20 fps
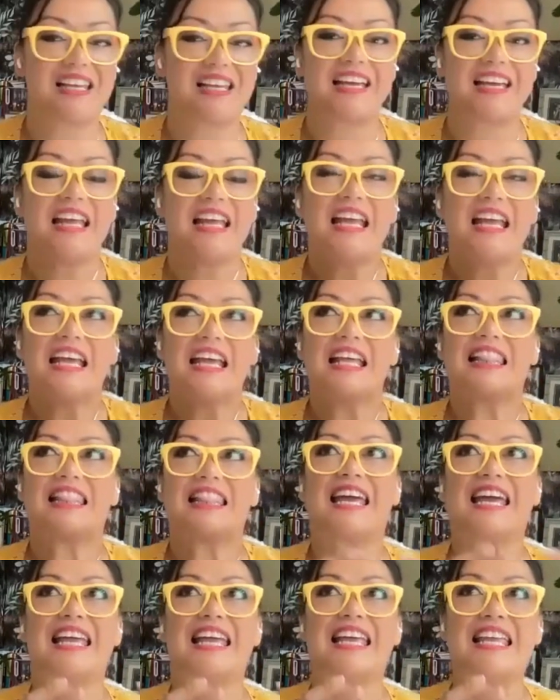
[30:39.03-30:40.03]
said
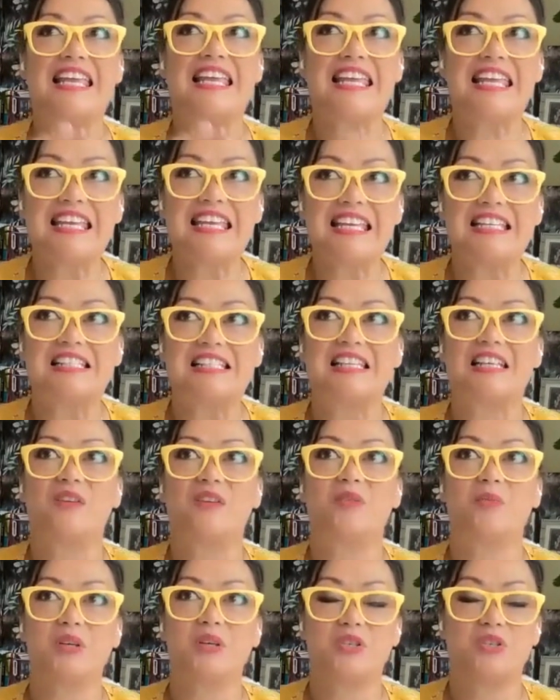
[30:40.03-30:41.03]
the ease
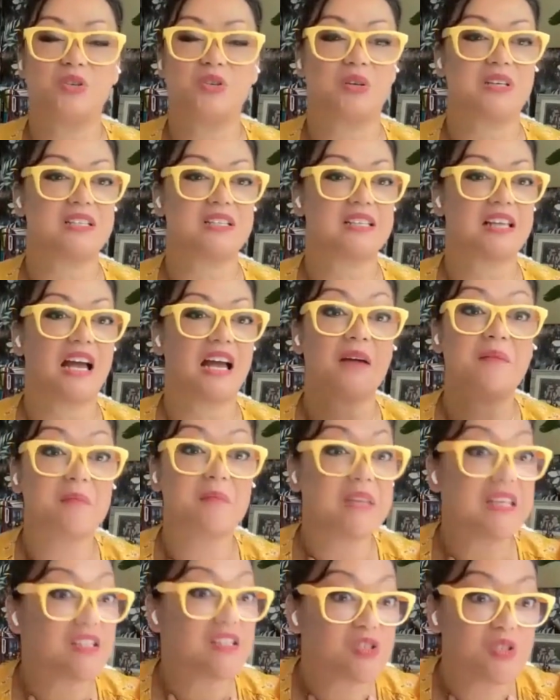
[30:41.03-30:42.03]
in which you, because
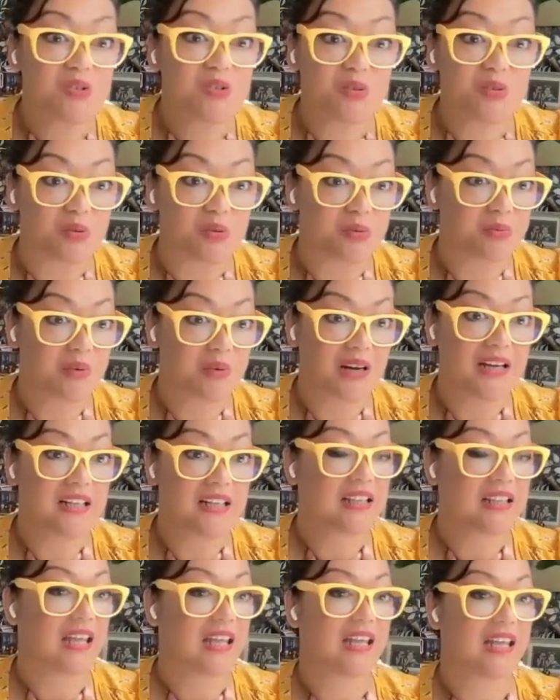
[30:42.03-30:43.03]
me too,
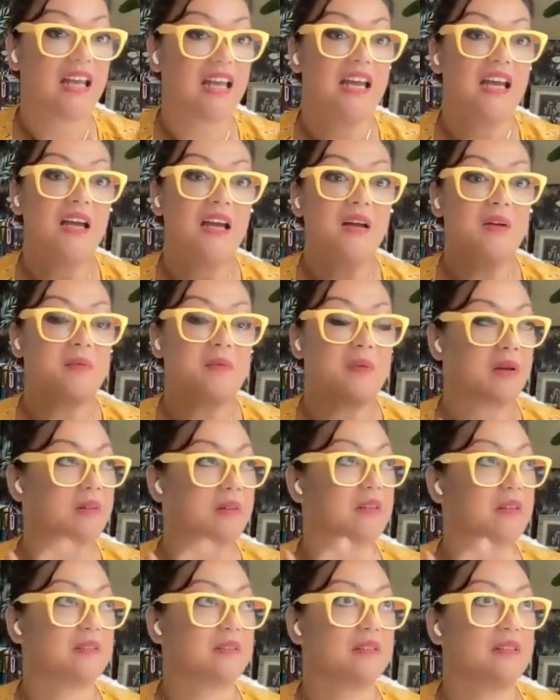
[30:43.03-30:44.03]
right? Like,
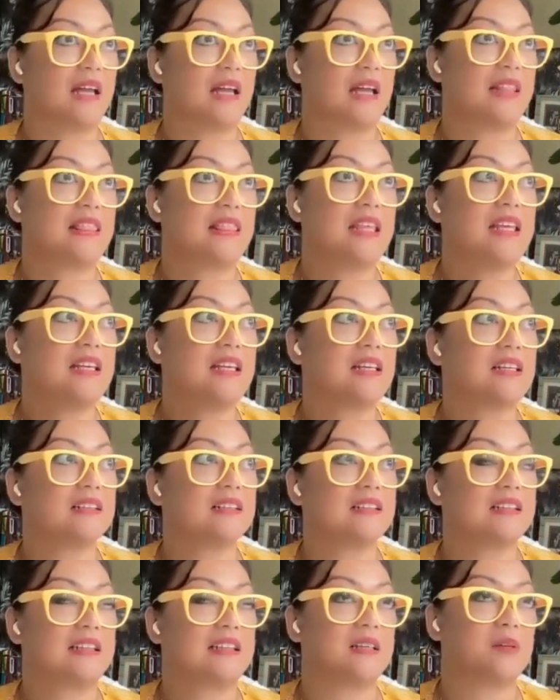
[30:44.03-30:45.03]
I think
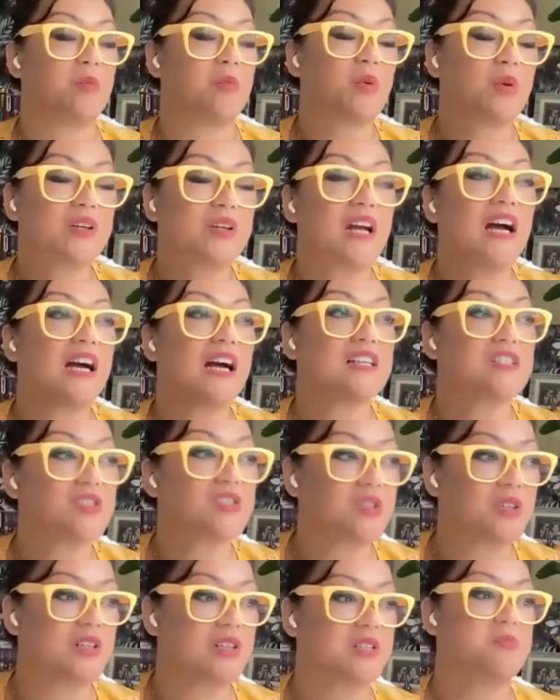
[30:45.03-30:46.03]
the word
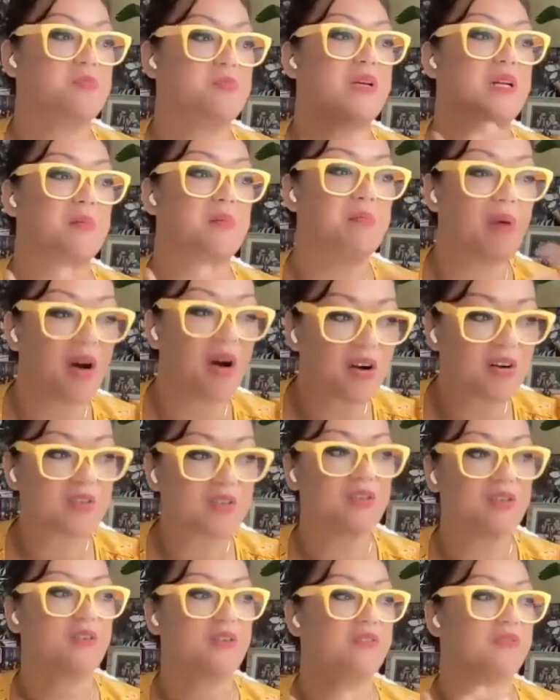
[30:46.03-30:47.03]
hustle has been a
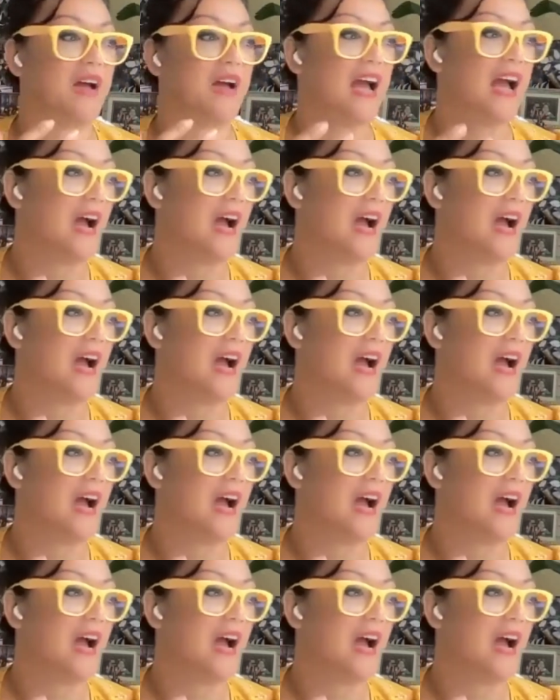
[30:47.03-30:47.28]
part of